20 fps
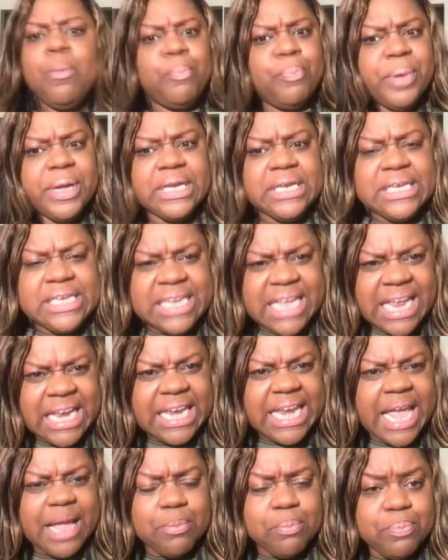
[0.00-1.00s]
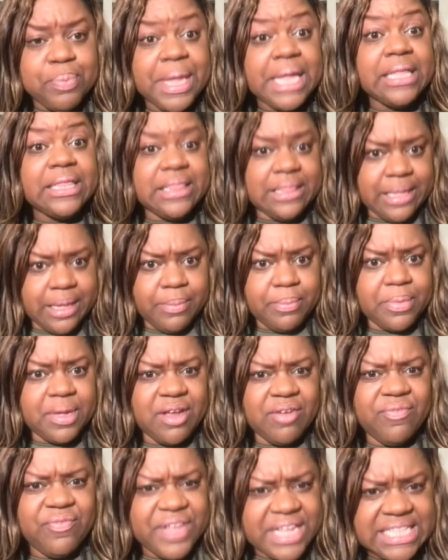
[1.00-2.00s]
But didn't they beat them
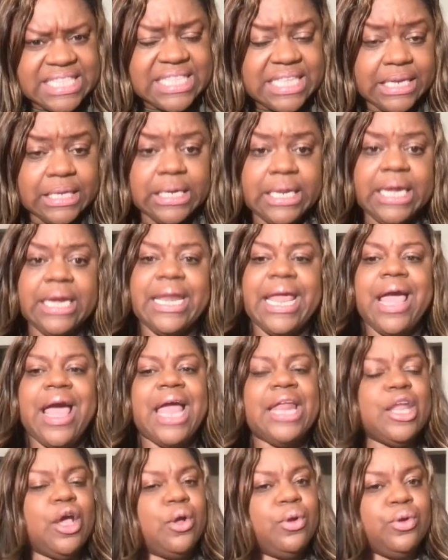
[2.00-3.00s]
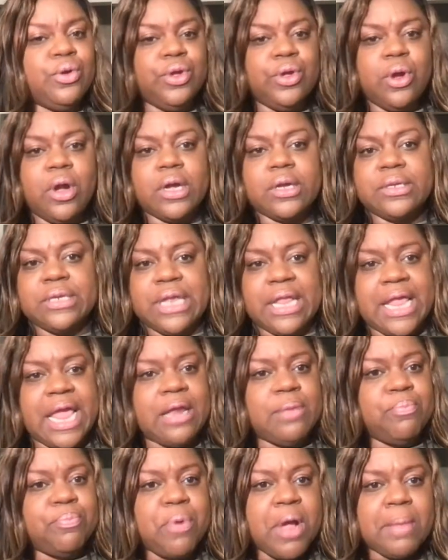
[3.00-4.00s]
convincingly? Now I know New York
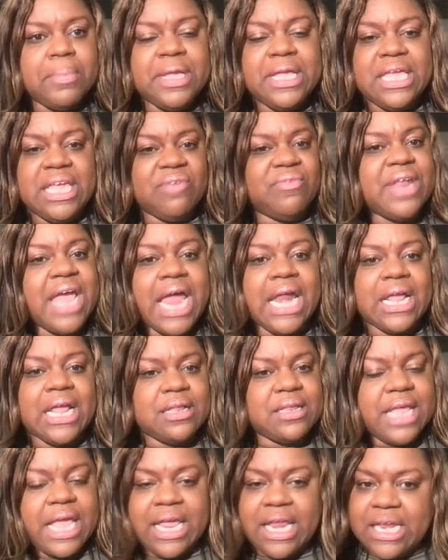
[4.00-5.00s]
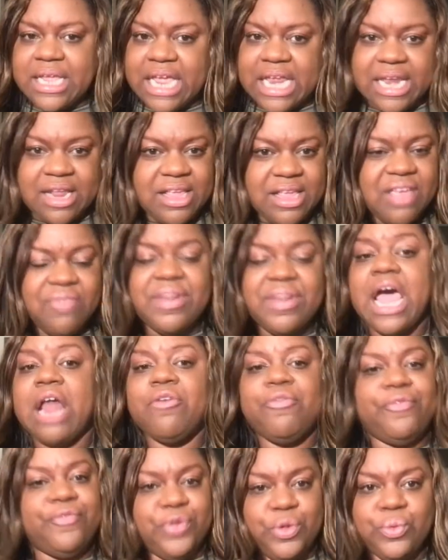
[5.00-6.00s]
had probably given out a
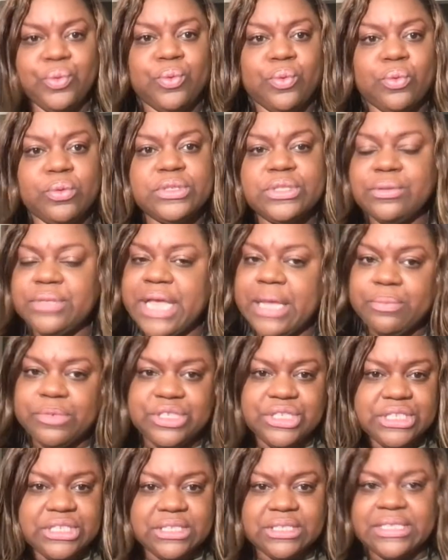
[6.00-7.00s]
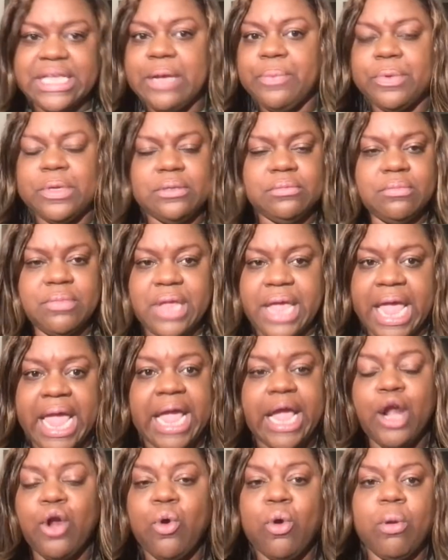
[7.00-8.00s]
fuel, so they were
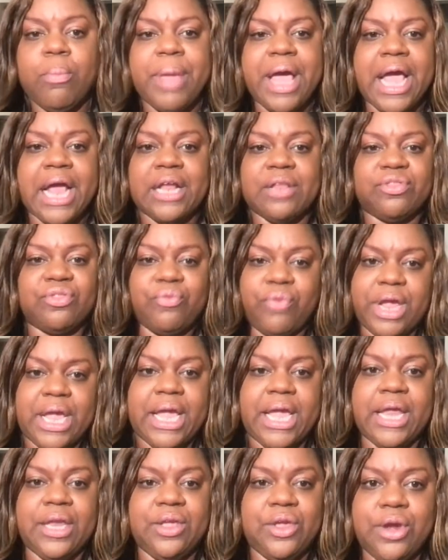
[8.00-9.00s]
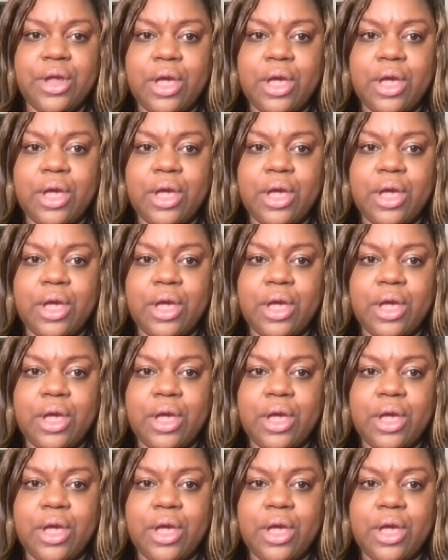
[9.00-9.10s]
hanging on by a thread, you